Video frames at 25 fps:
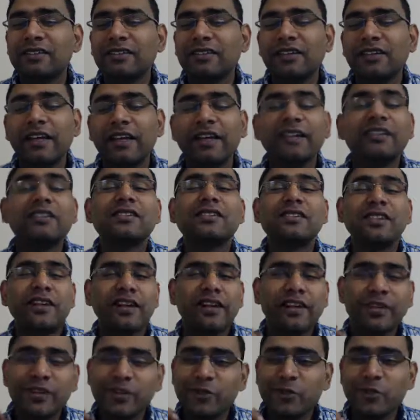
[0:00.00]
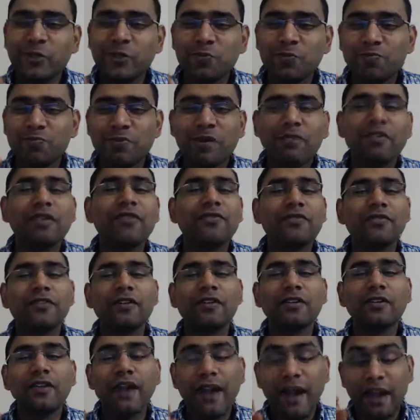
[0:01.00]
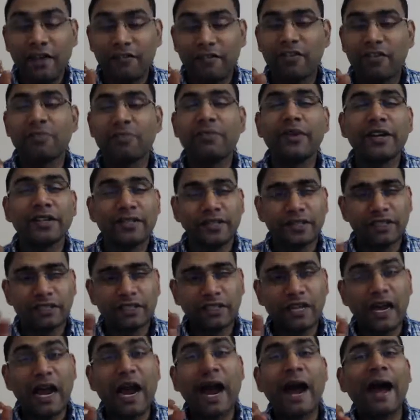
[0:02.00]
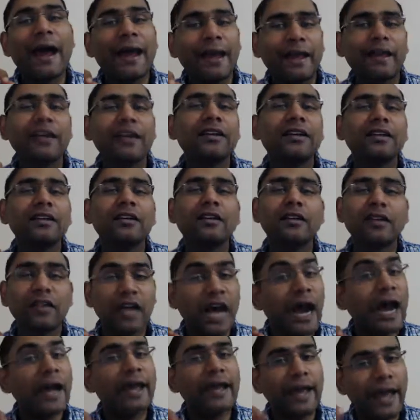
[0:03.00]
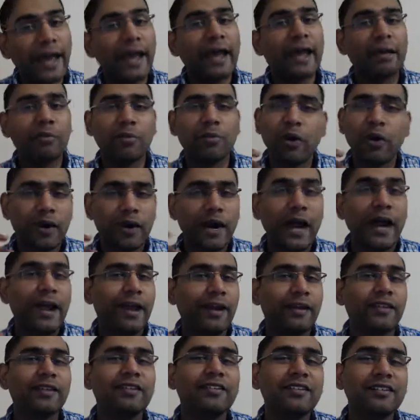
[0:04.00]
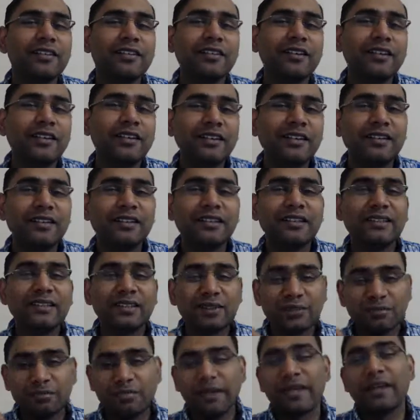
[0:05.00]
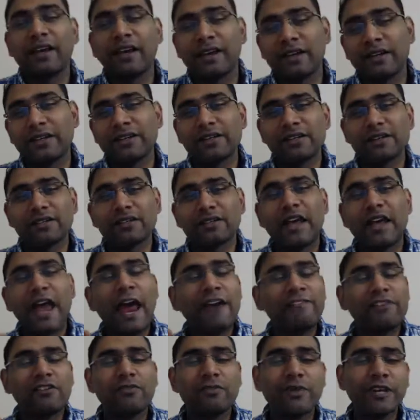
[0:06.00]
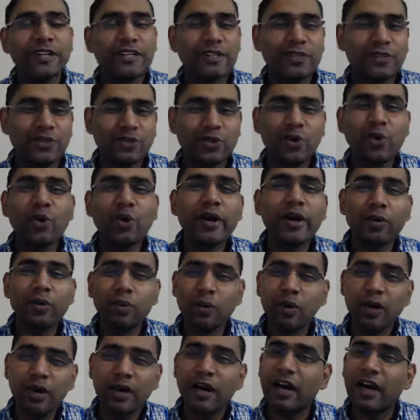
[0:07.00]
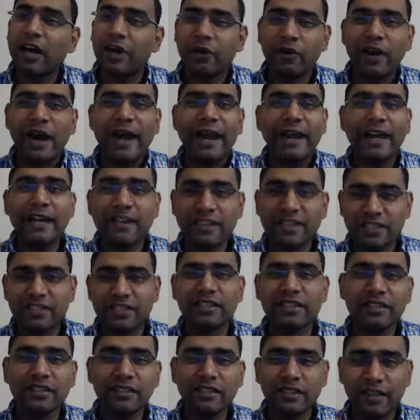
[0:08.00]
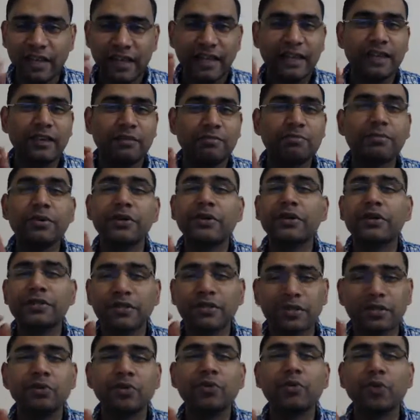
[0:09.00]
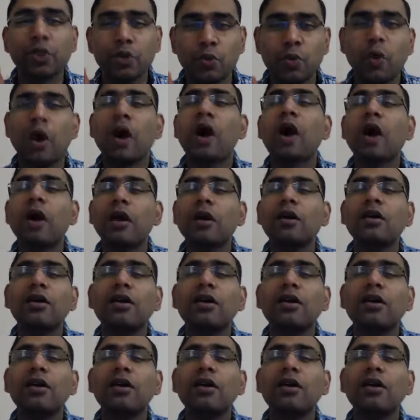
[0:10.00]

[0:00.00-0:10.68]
Instead, use powerful affirmations I am, or I. Because affirmations go and work on your identity and the person who you are.